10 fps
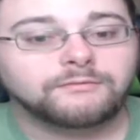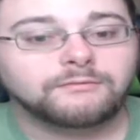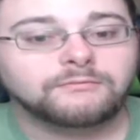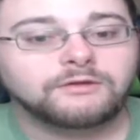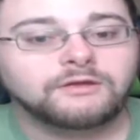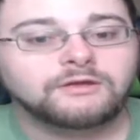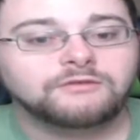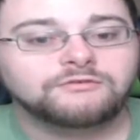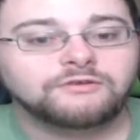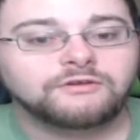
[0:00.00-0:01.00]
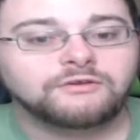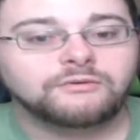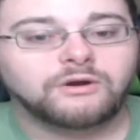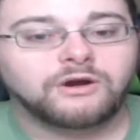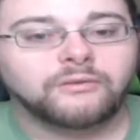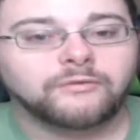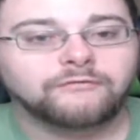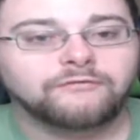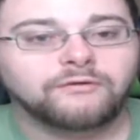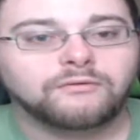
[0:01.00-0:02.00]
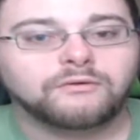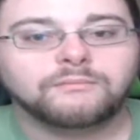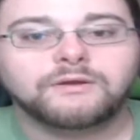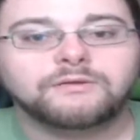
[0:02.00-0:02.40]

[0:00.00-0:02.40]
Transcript: him. Chiyou armor form.